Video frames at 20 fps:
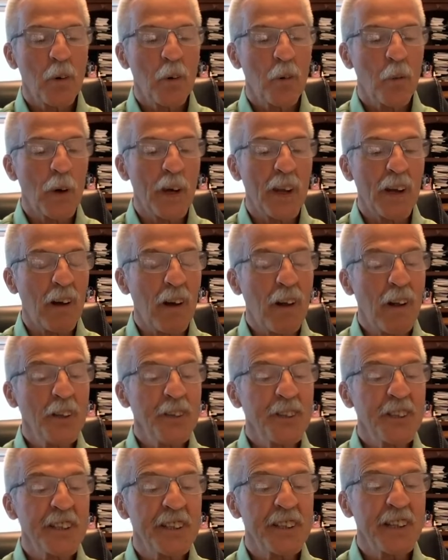When all
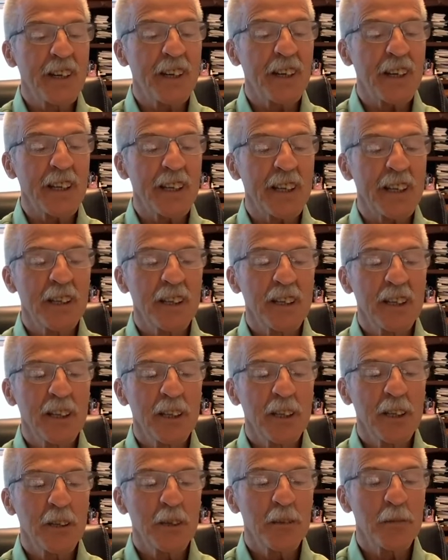denied,
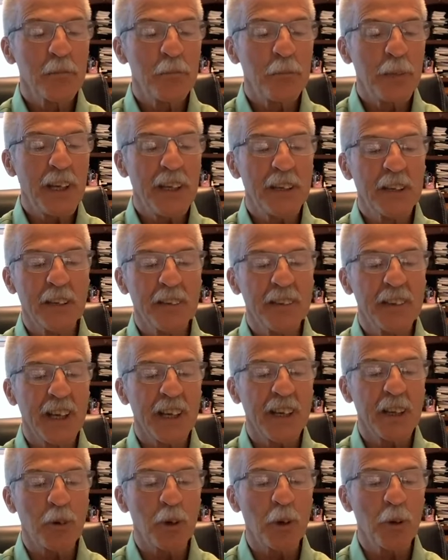Peter and
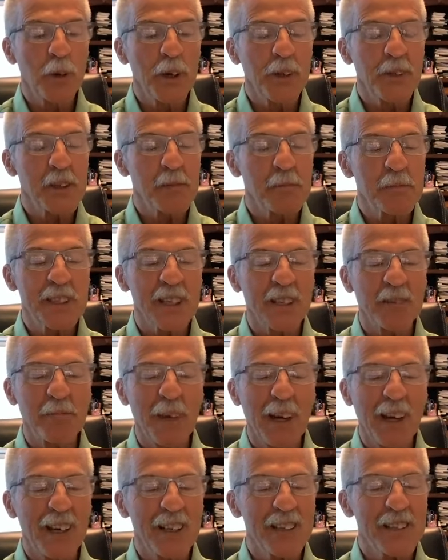they that were with him said,
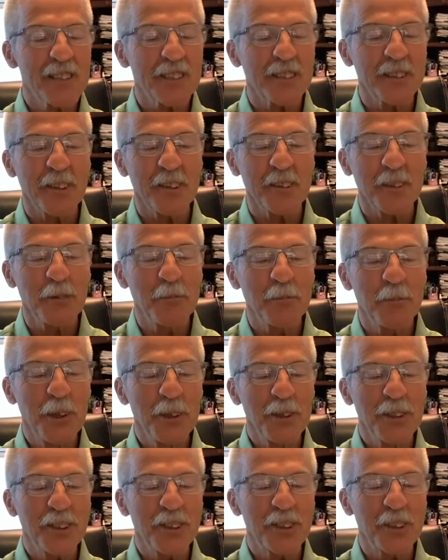Master, the
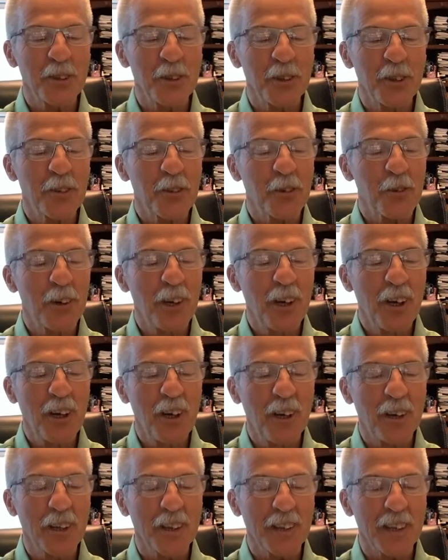multitude
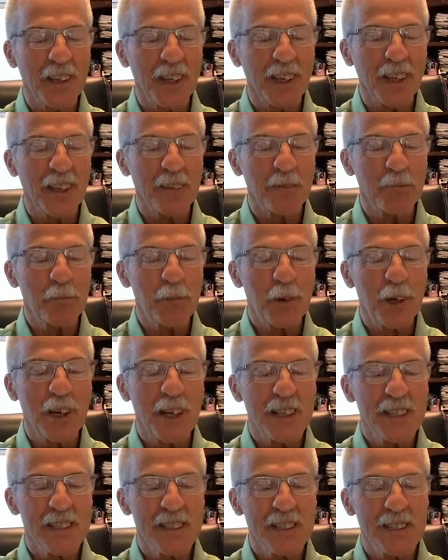throng thee and
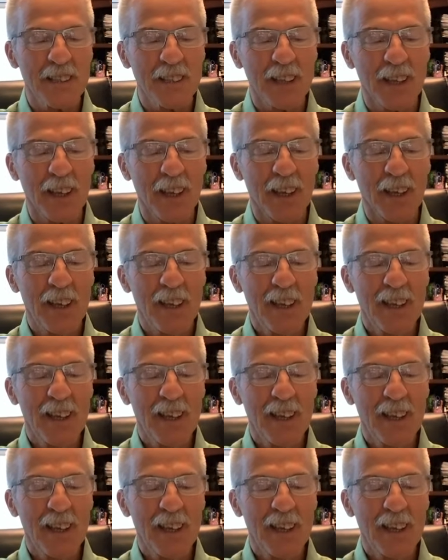press thee,